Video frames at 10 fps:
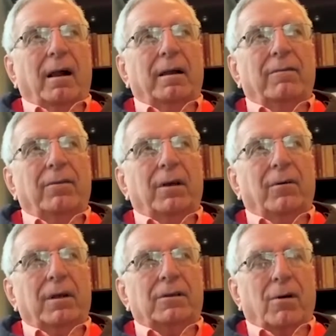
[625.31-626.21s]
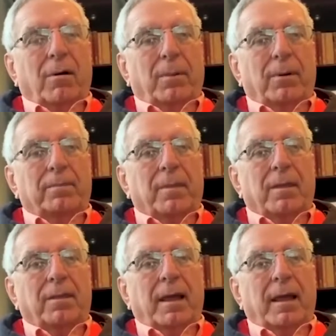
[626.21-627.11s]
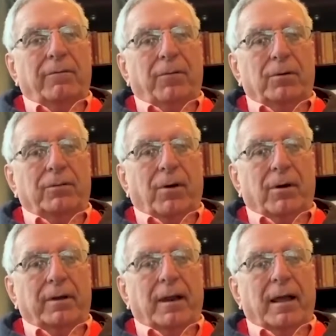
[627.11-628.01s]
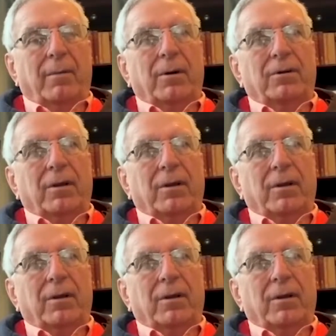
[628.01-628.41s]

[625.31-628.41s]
I'll give you a good example. The head of Volkswagen here,